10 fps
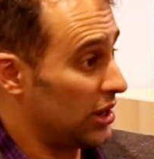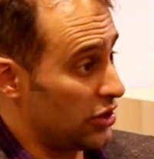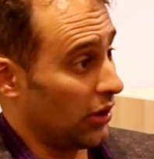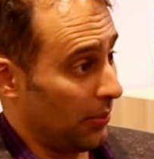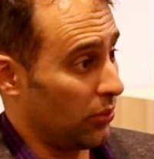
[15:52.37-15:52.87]
when
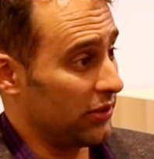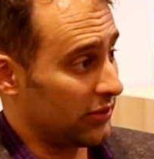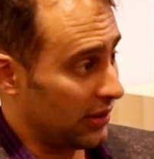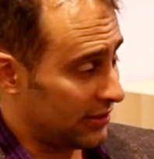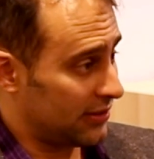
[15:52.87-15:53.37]
Europe
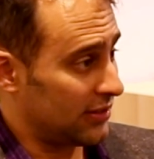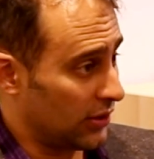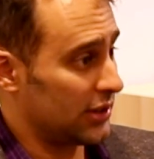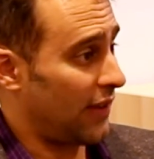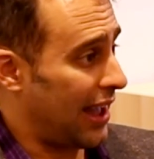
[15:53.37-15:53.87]
was a
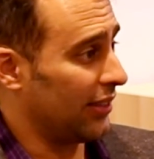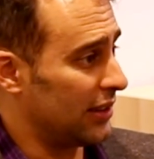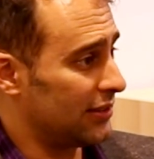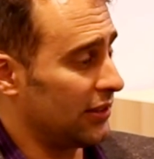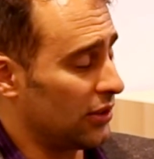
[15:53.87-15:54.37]
series of
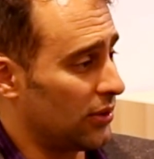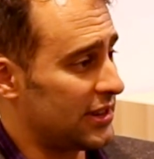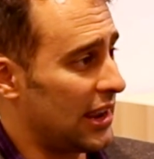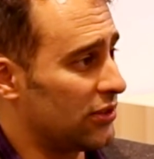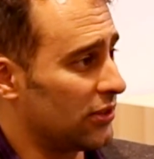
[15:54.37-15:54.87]
islands in the
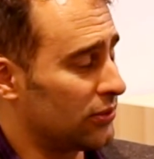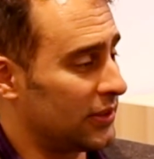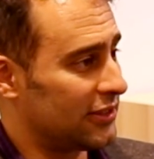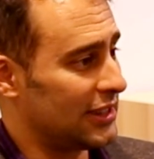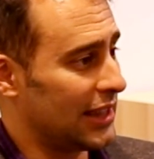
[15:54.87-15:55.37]
Cretaceous,
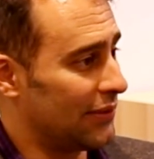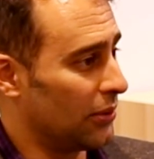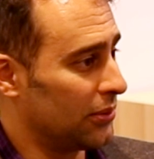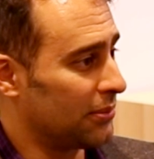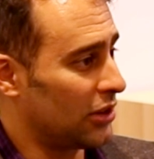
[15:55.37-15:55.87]
when sea
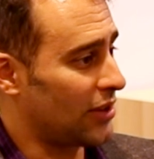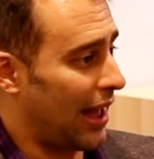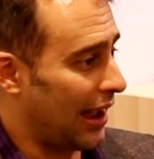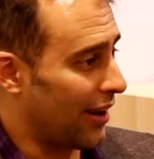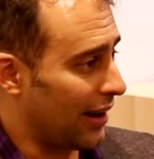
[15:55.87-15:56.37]
level was much
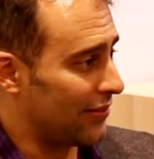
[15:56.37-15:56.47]
higher.